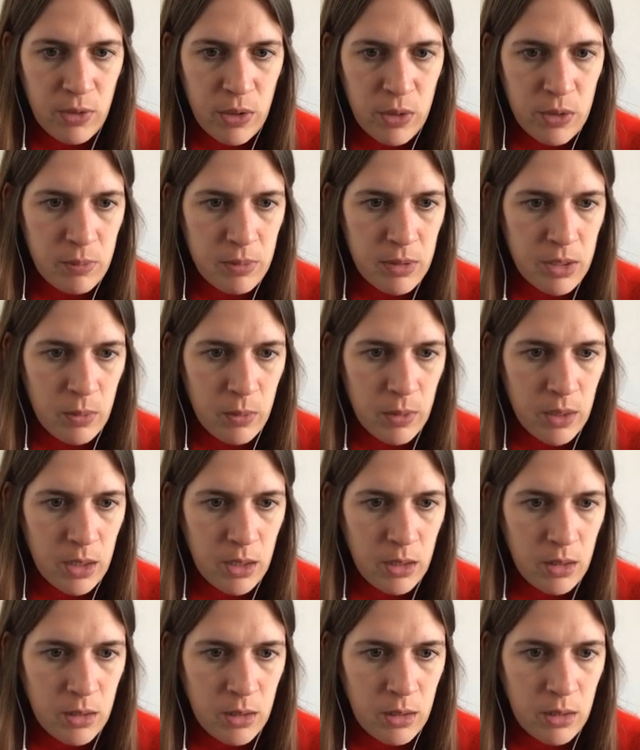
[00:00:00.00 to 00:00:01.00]
of goes
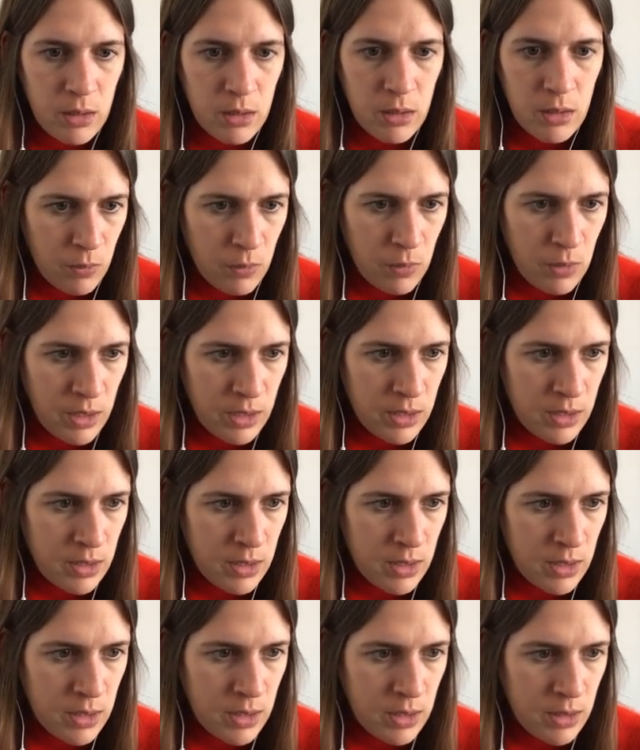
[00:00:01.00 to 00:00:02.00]
between this
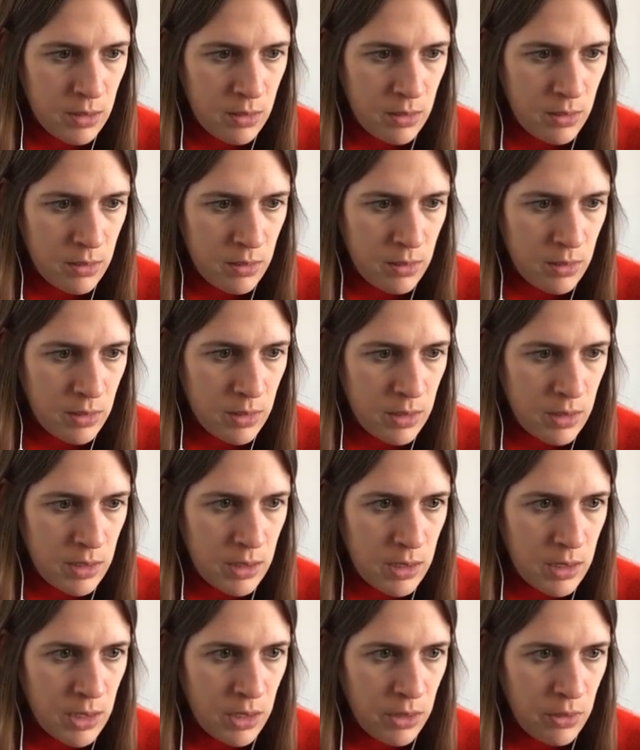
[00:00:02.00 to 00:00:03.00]

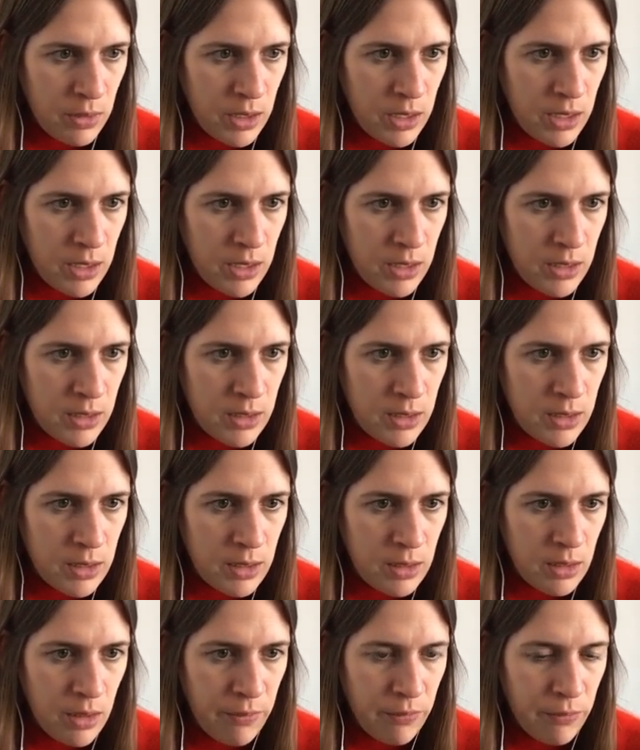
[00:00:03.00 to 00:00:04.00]
series
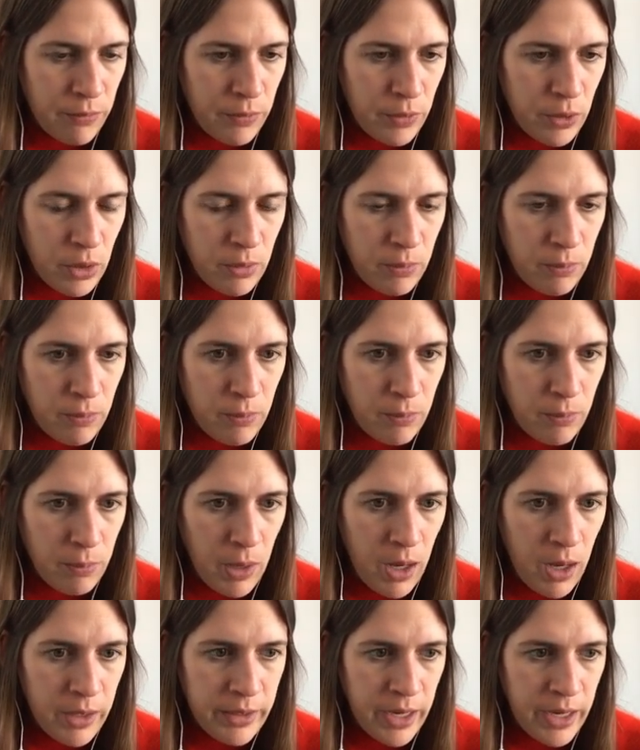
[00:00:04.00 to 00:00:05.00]
for her
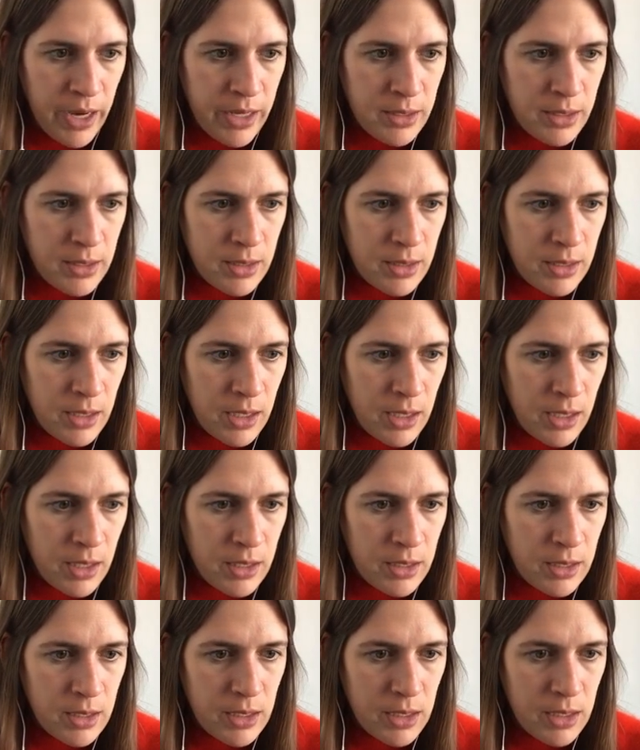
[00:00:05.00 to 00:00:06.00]
podcast
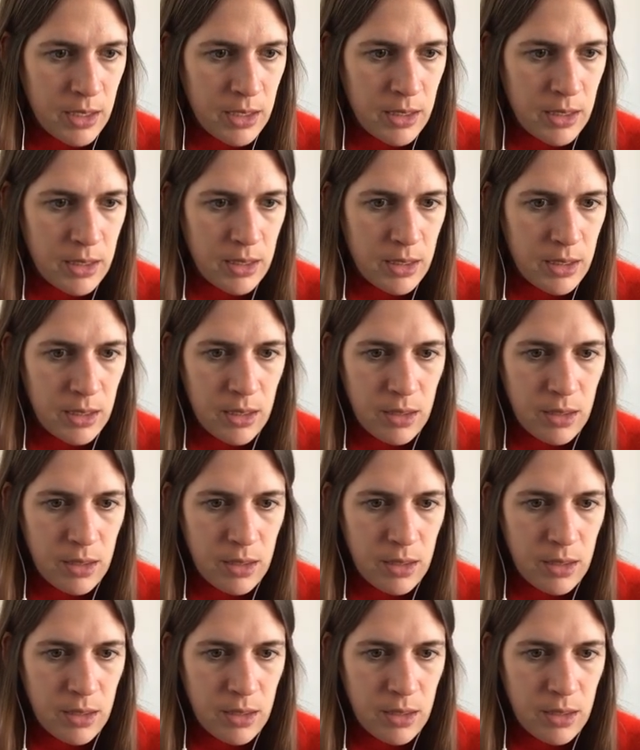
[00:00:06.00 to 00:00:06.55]
and these